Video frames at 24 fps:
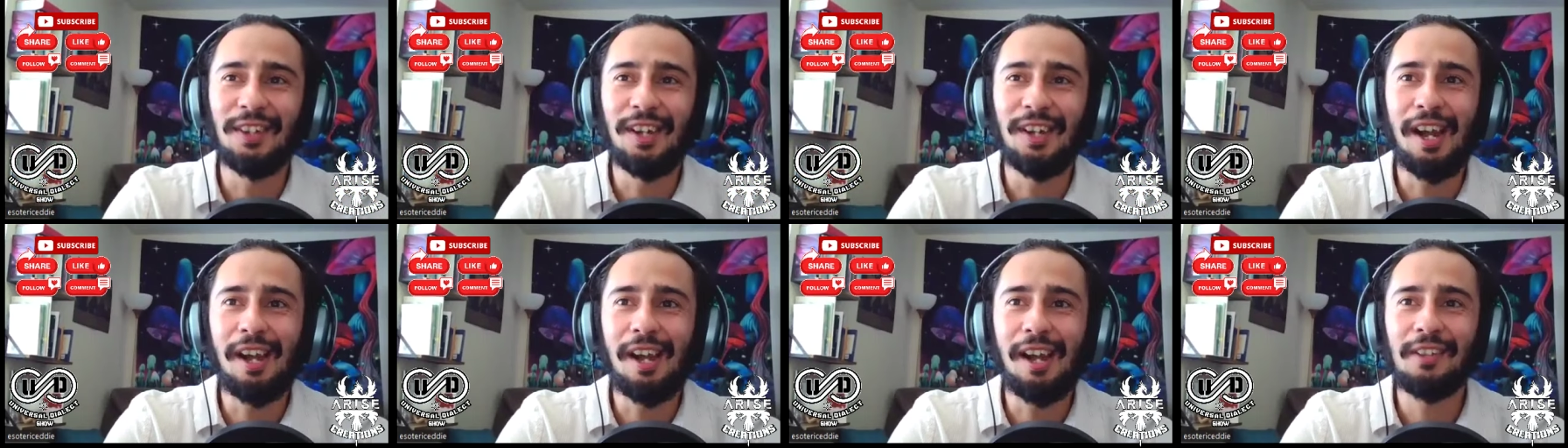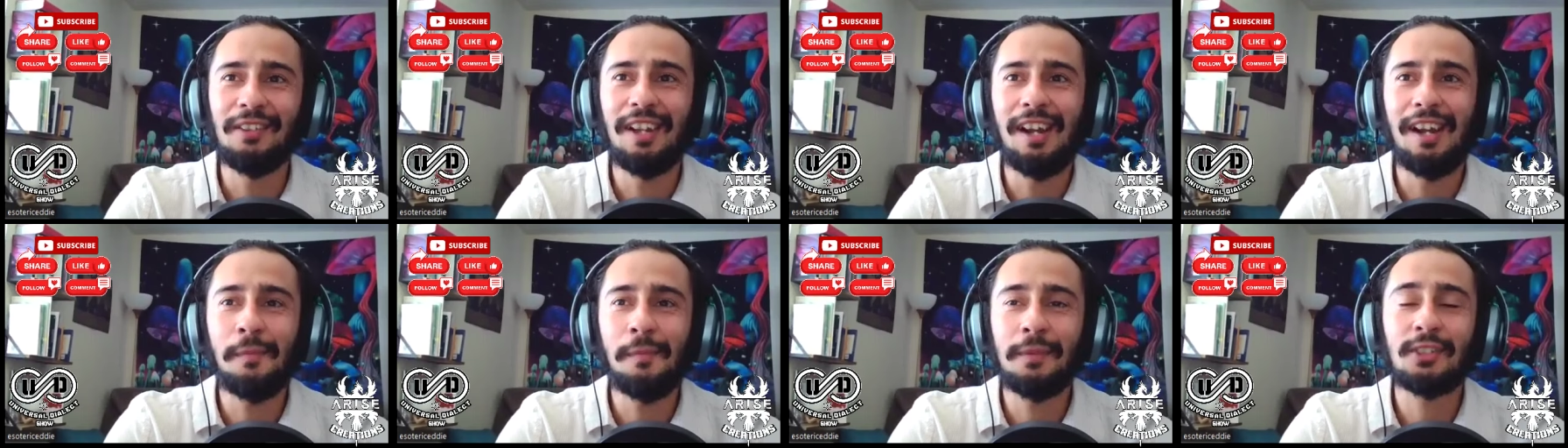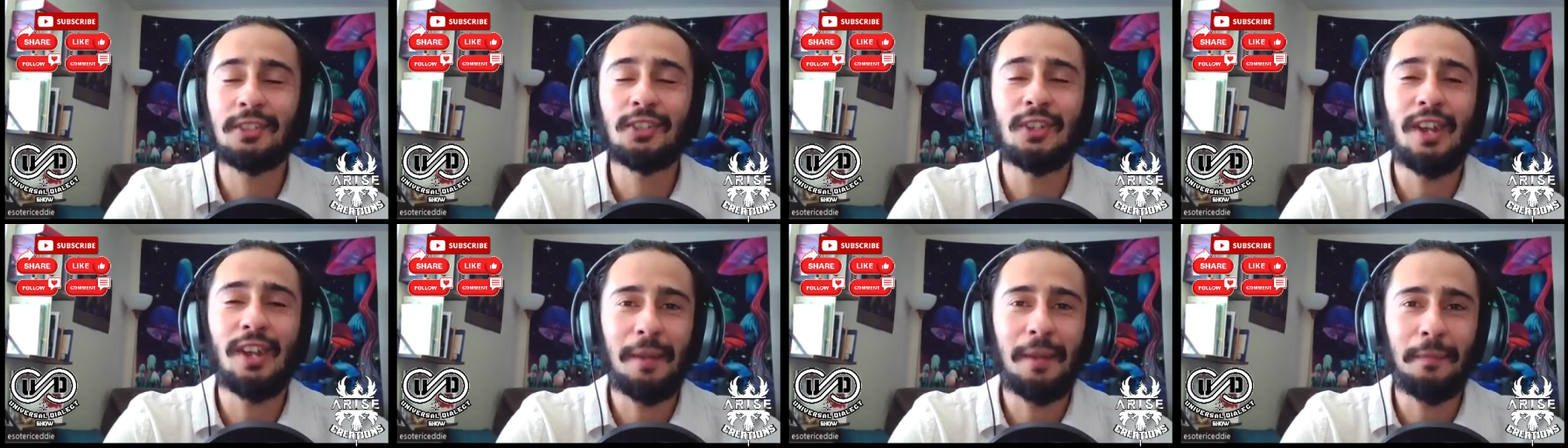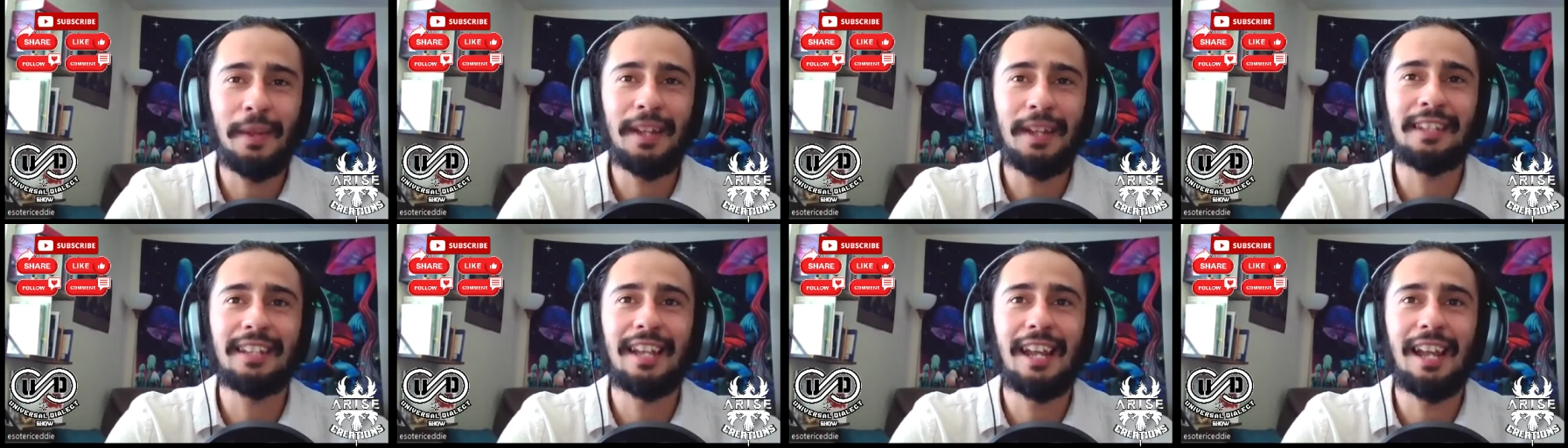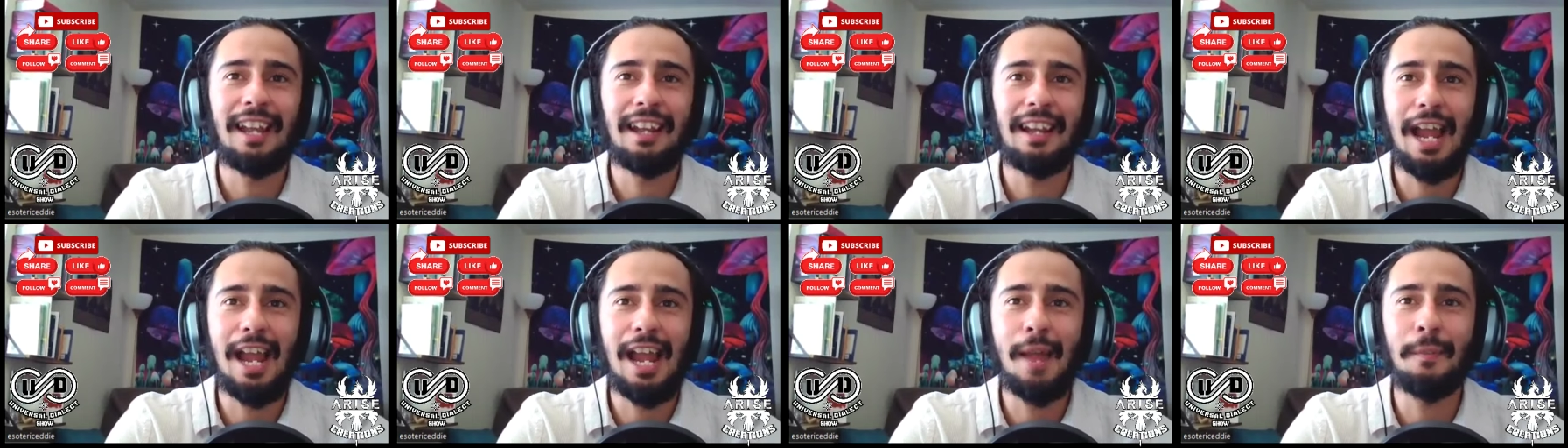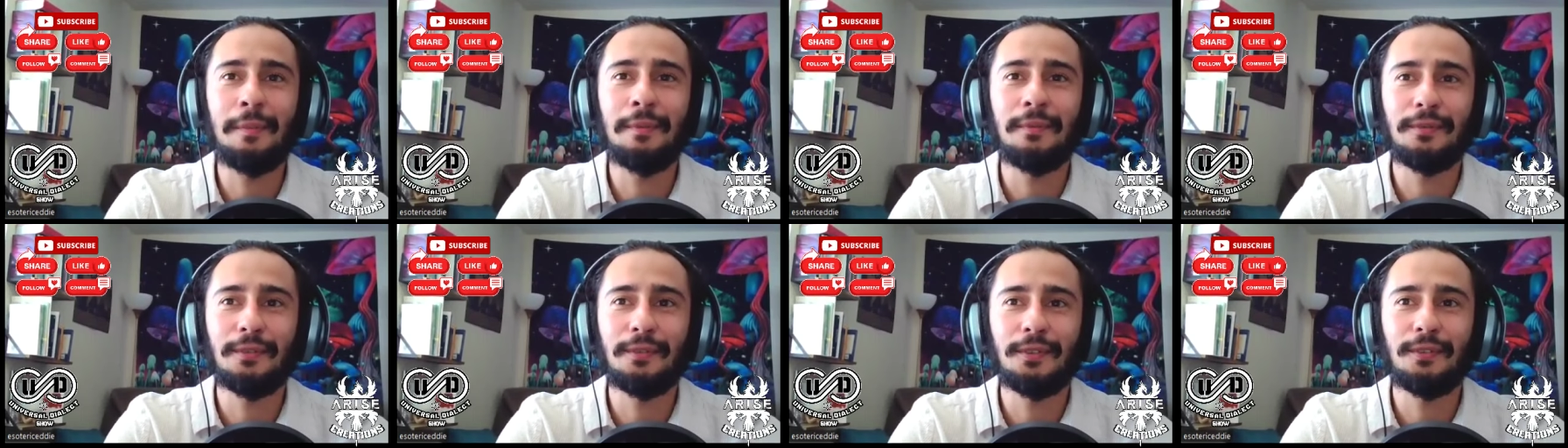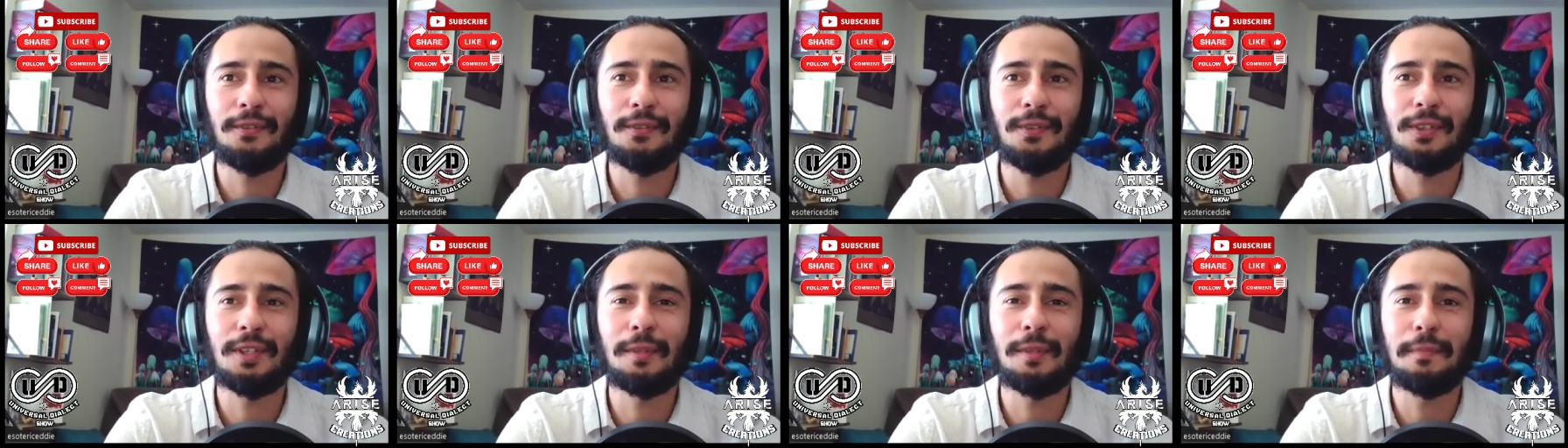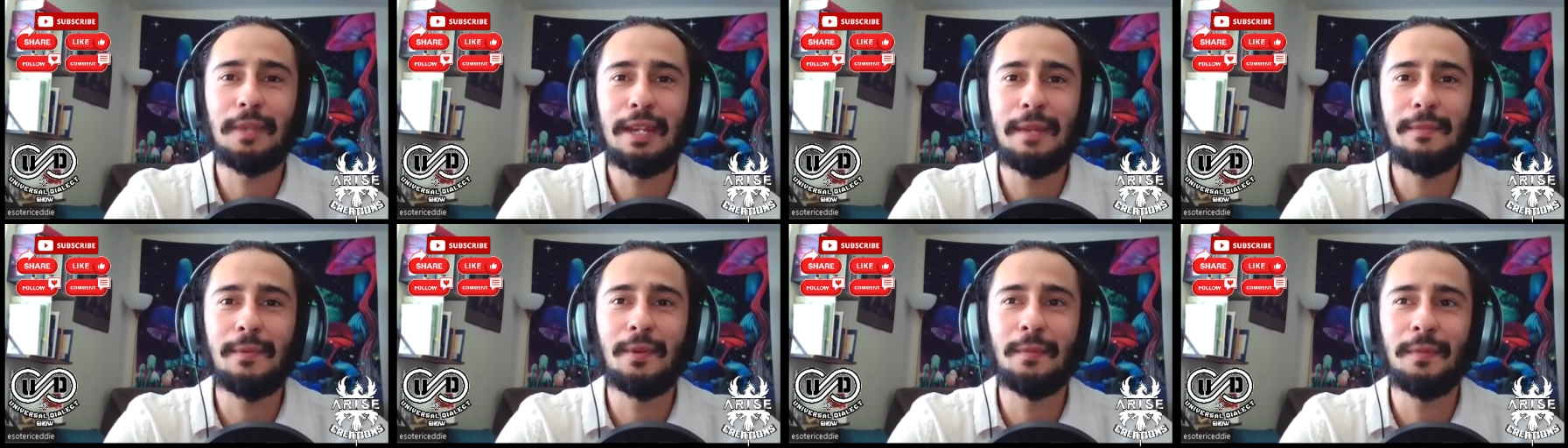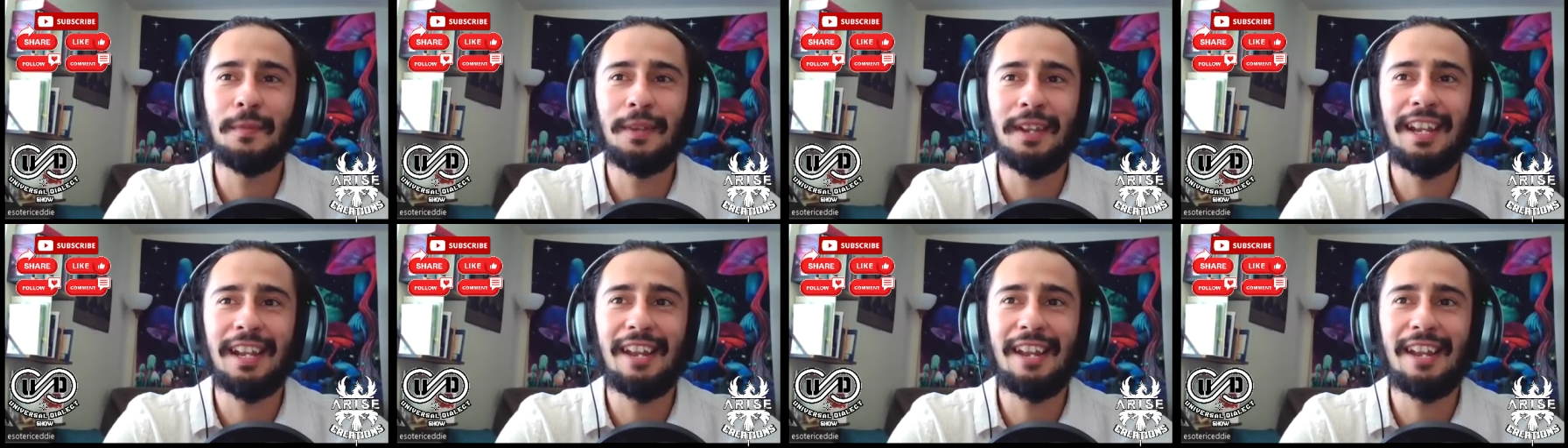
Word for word: I, am gonna try and make that happen for for the people, man.